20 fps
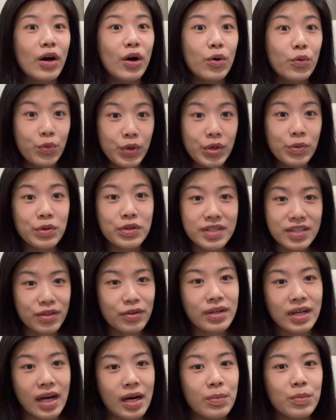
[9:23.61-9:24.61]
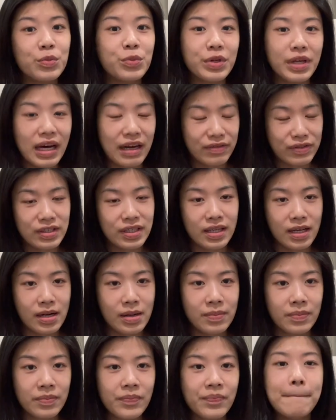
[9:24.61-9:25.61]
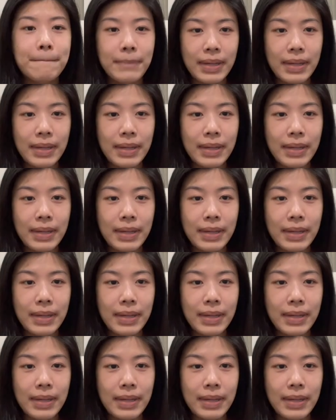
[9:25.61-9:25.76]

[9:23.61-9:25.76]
We will still come, we have to come,